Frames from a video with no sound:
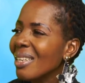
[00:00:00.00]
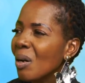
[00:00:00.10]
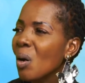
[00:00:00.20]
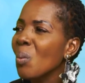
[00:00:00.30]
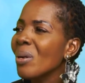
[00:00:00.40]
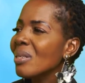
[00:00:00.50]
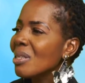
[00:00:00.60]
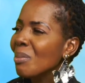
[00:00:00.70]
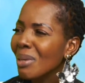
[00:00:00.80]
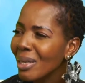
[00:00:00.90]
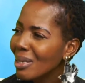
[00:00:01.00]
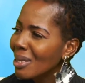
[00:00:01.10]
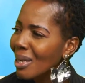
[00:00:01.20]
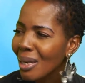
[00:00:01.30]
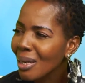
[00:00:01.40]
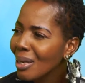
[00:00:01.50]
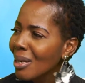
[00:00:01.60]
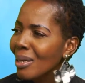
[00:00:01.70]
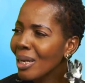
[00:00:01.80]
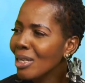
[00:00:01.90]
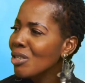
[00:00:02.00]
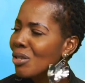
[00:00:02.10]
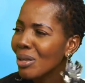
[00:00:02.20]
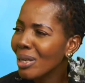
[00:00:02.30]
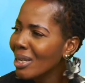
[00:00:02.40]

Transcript: always stimulating insulin